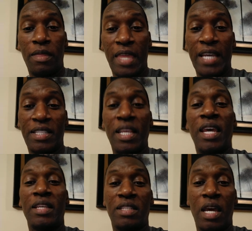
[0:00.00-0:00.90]
that
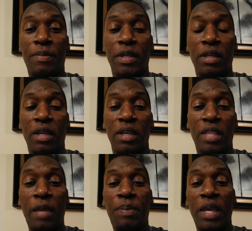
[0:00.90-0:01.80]
said something.
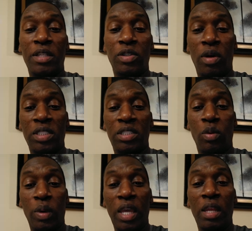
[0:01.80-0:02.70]
They picked Georgia to
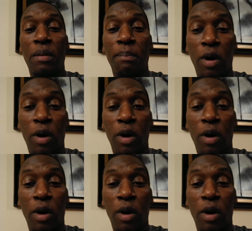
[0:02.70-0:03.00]
win